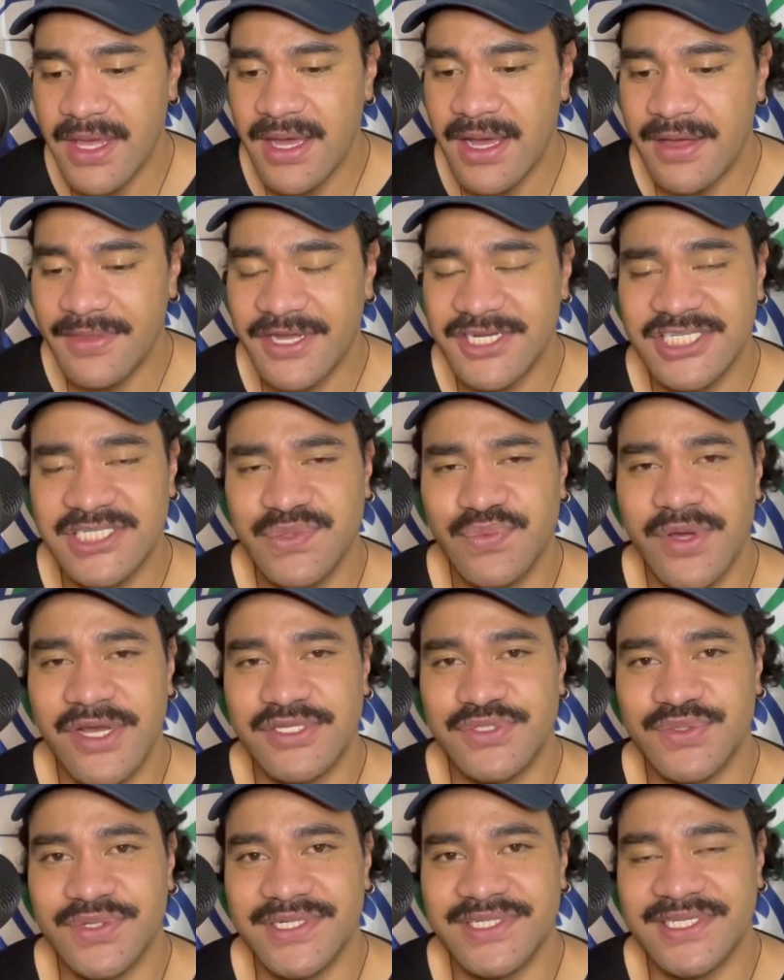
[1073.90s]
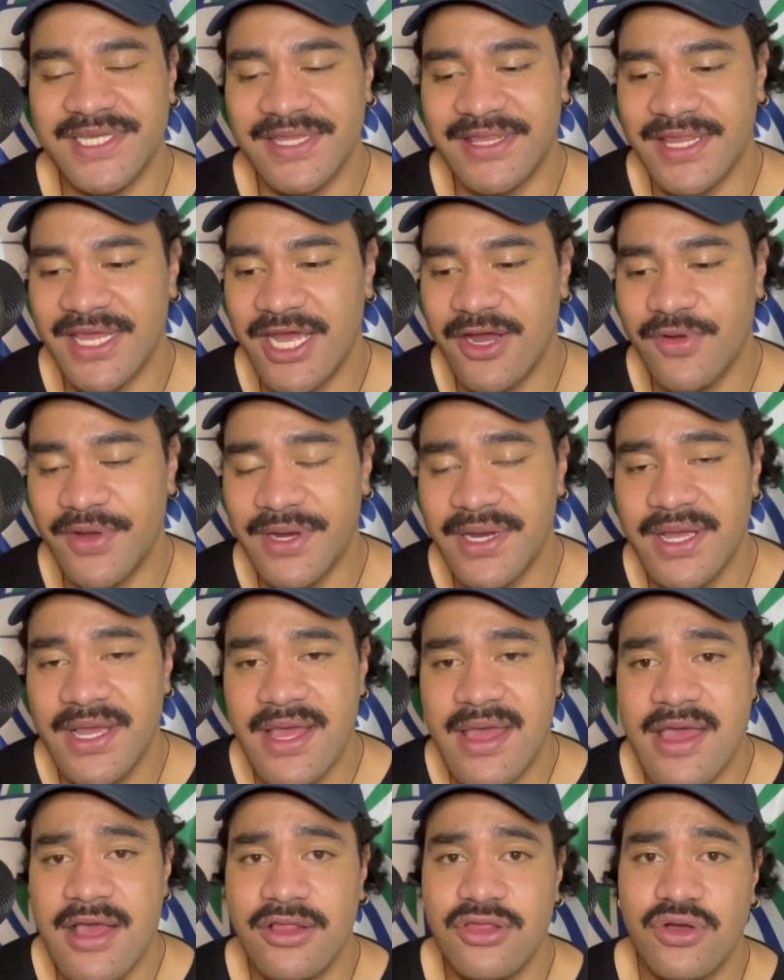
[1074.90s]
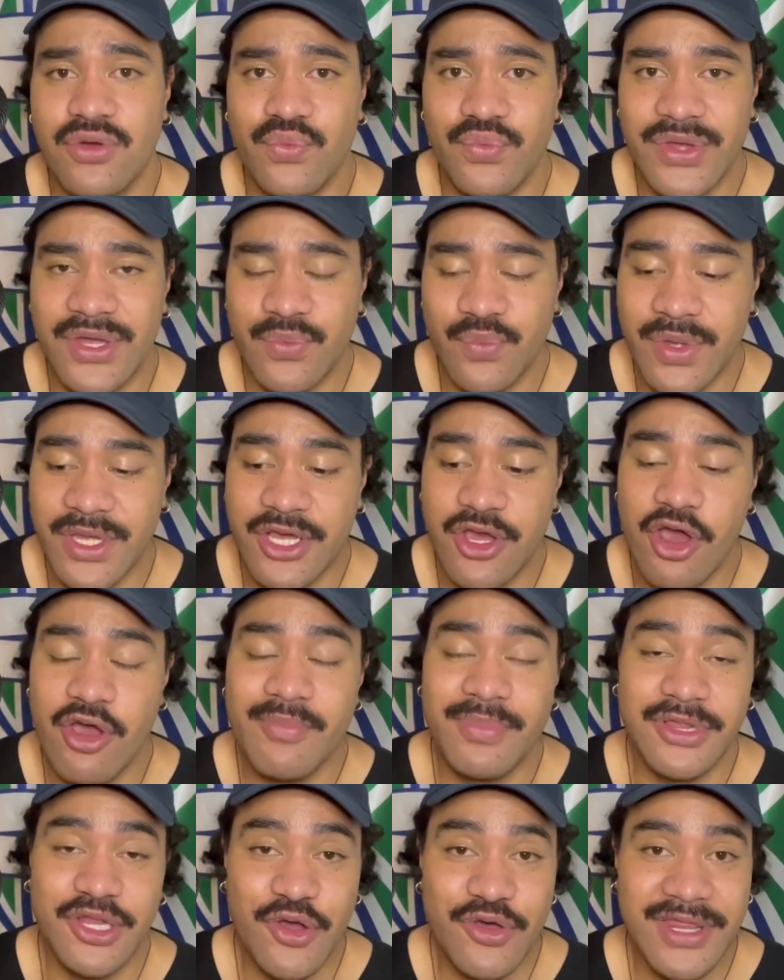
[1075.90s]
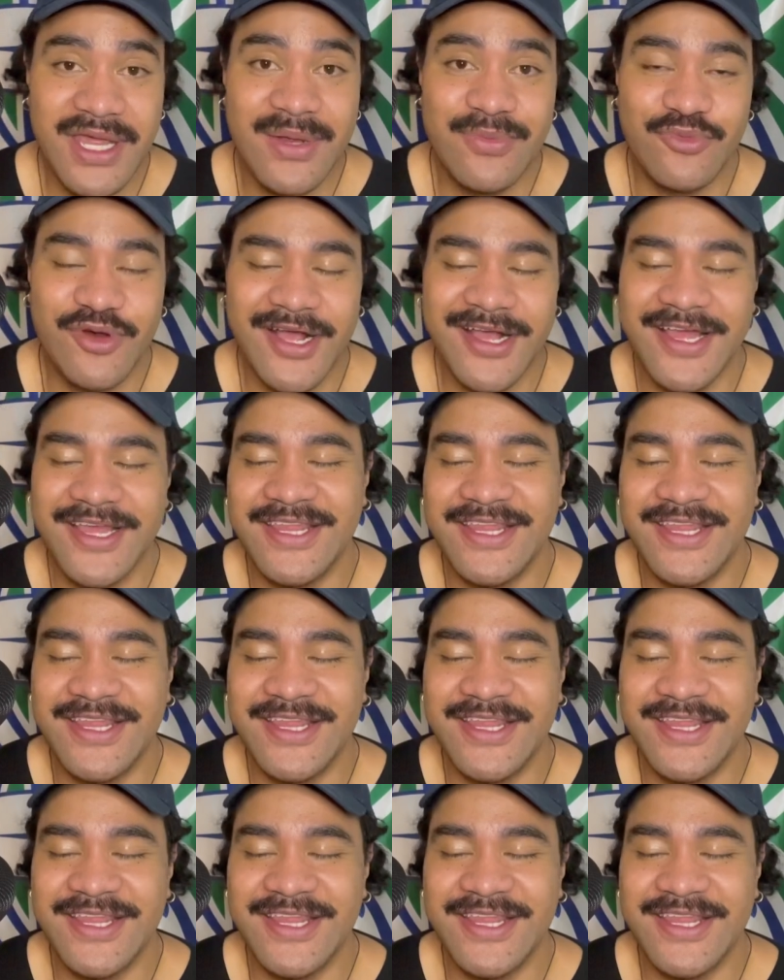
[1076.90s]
That's just where I sort of sit there. And look, we go below them, right?